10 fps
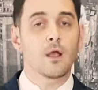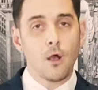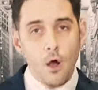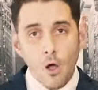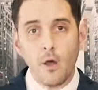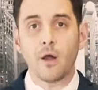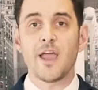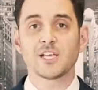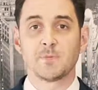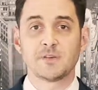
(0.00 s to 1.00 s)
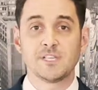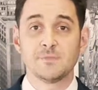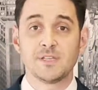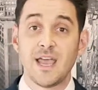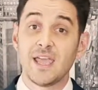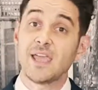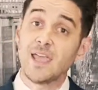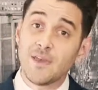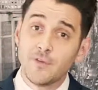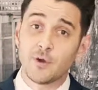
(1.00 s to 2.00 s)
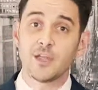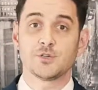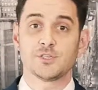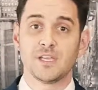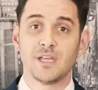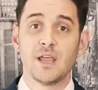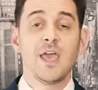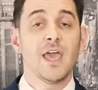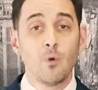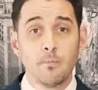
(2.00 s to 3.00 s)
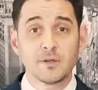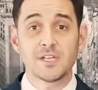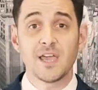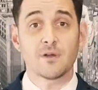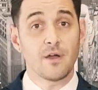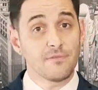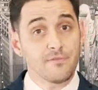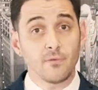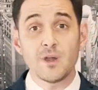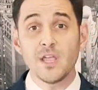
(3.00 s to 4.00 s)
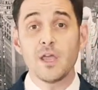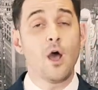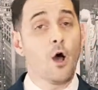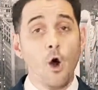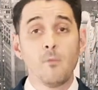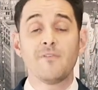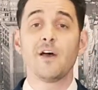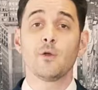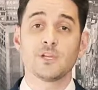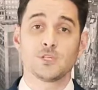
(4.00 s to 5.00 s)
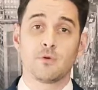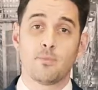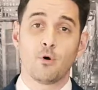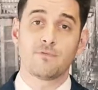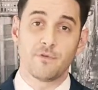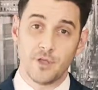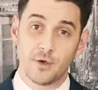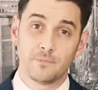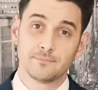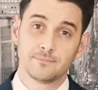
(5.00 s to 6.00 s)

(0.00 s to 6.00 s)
call our expert team today if you're interested, and we'll put together a free home evaluation report for you.